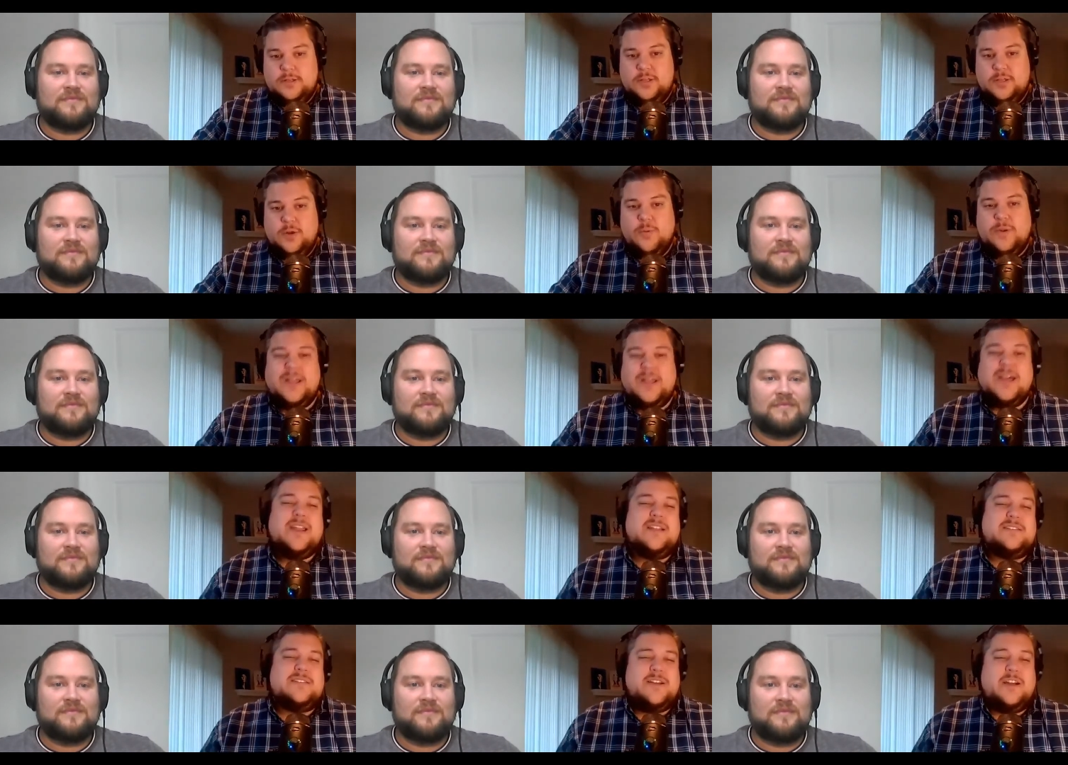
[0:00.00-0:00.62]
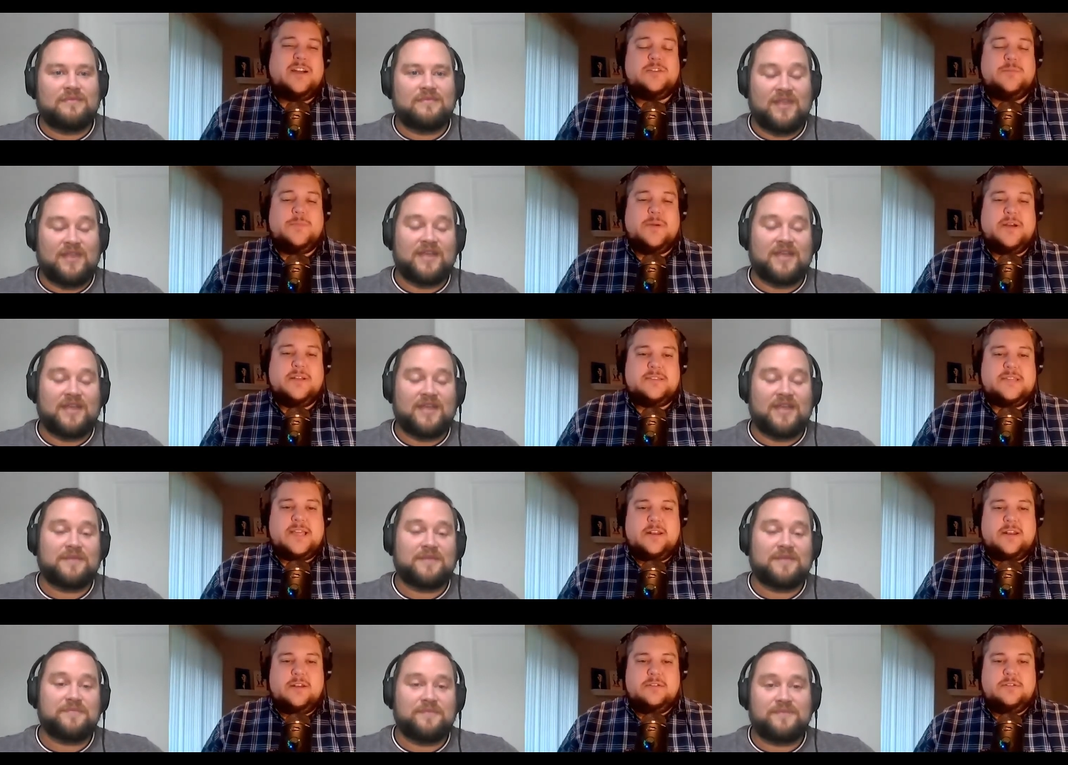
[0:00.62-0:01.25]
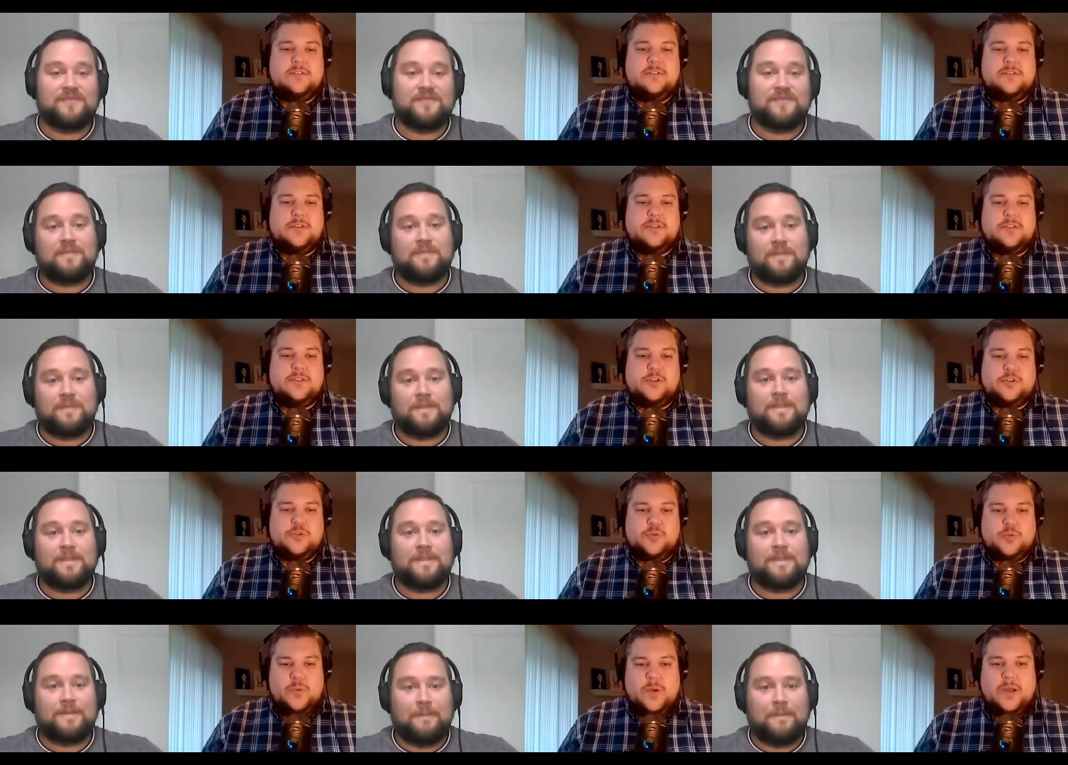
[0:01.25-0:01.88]
Speaker 1: You know, we kind of talked yeah. about that during the
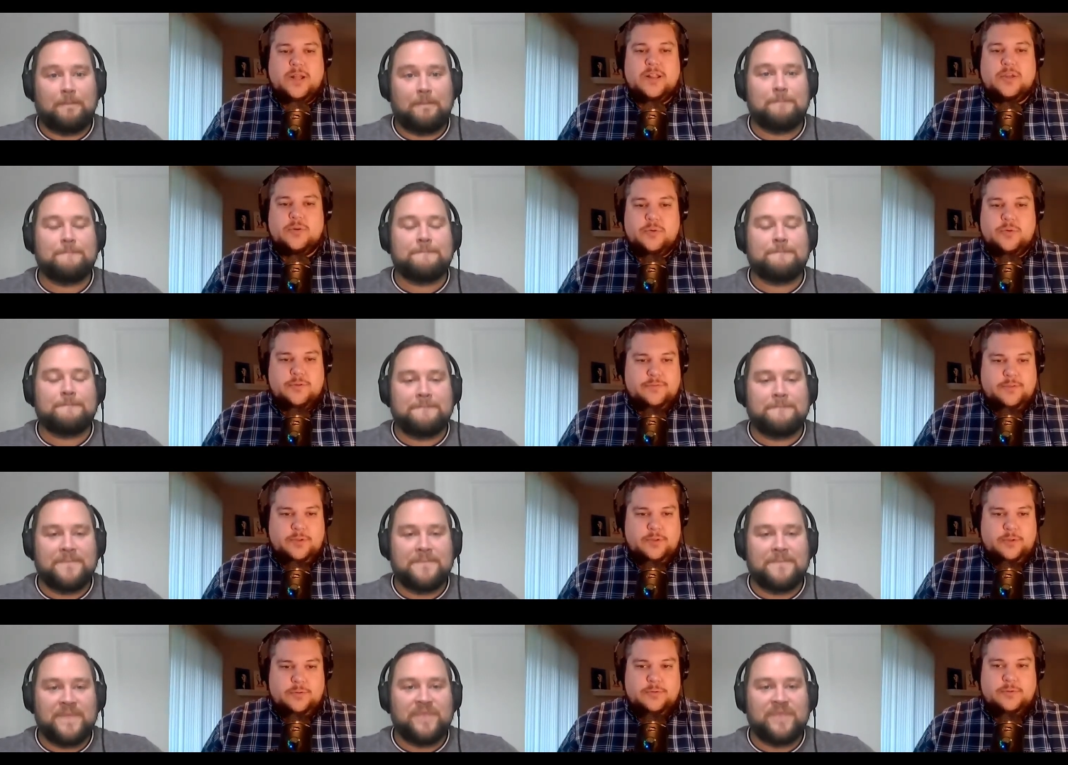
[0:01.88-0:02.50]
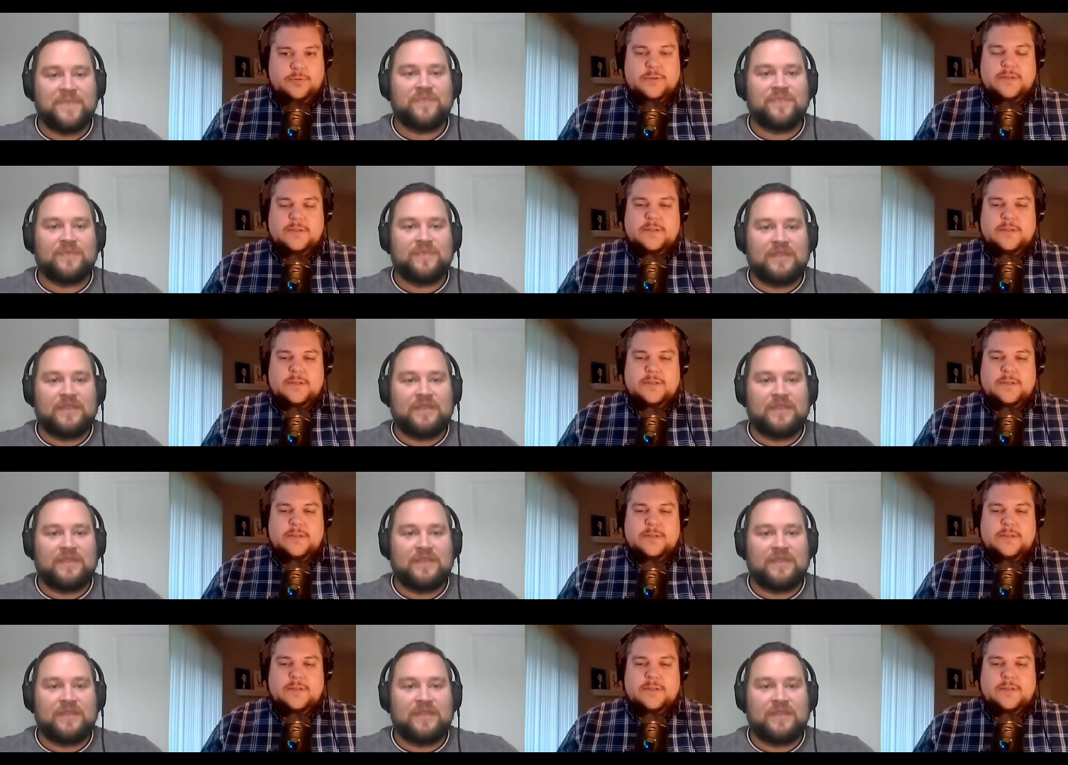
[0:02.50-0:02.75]
Cruella review.